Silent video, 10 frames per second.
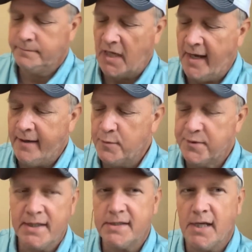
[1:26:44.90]
I don't
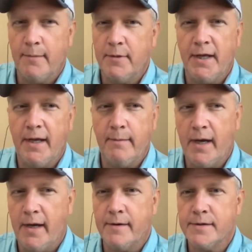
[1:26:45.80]
think time of day
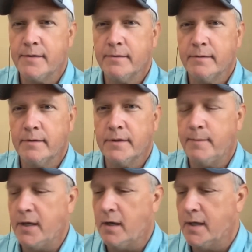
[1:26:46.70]
matters, to
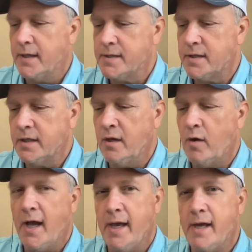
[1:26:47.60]
be honest. You know,
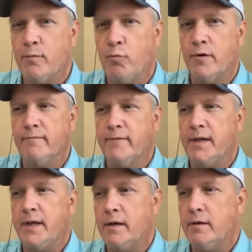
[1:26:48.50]
I had one
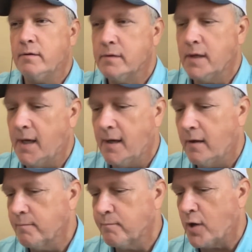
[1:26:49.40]
video uh,
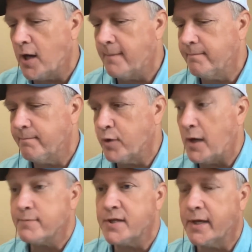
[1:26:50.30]
on prop
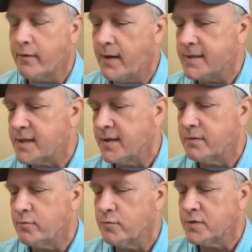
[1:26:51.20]
prop cigarettes. I think
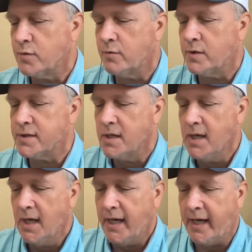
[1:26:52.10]
it was what it was,
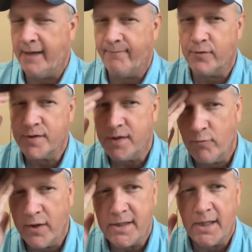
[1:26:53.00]
and for some
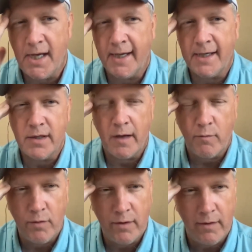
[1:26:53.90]
reason, I get you know,